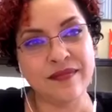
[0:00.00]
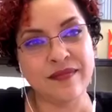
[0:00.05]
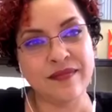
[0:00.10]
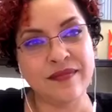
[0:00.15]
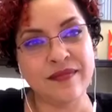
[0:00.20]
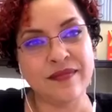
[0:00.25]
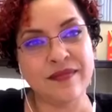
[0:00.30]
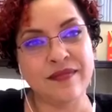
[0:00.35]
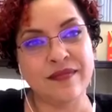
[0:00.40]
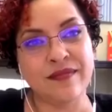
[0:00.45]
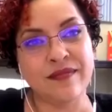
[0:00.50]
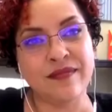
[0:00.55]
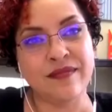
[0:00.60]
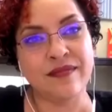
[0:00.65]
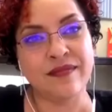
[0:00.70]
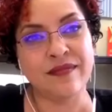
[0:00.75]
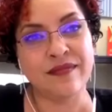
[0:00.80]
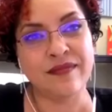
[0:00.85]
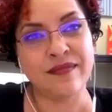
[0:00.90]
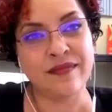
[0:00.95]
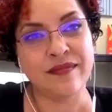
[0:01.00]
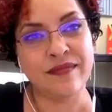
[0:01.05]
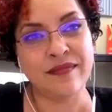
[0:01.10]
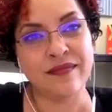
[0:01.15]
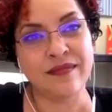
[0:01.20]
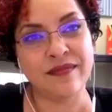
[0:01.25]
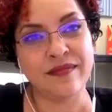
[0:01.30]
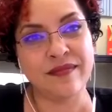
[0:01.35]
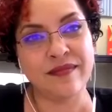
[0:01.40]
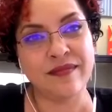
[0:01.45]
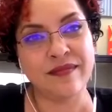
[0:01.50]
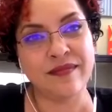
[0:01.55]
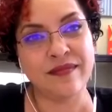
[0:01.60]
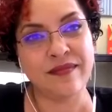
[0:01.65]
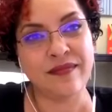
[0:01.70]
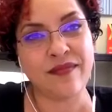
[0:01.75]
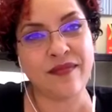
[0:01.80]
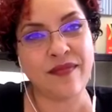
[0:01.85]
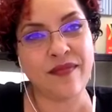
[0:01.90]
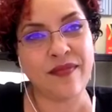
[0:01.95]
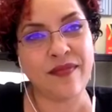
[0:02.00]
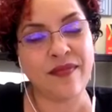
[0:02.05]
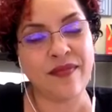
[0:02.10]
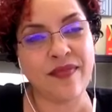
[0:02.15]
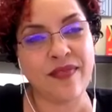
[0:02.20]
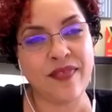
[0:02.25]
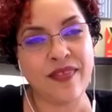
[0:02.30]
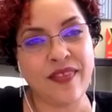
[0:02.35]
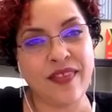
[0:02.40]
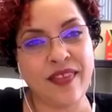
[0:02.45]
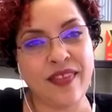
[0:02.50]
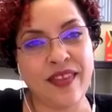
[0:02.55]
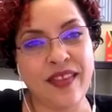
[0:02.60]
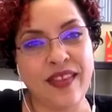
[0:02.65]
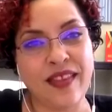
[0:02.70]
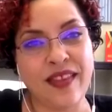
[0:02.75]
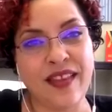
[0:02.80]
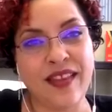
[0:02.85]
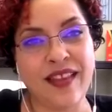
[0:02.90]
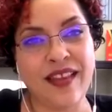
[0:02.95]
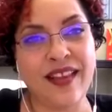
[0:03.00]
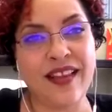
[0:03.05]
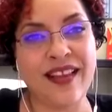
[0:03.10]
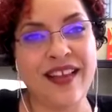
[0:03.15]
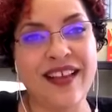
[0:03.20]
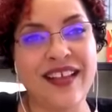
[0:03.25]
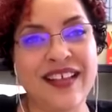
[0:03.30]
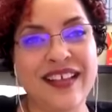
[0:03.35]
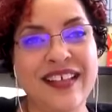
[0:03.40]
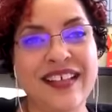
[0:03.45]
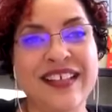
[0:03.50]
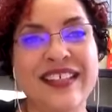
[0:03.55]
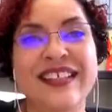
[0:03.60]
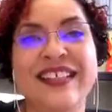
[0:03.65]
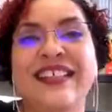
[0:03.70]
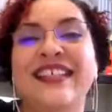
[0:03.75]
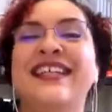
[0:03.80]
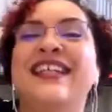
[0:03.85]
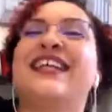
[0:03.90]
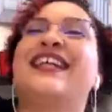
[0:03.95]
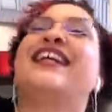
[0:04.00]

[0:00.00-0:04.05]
This person isn't speaking.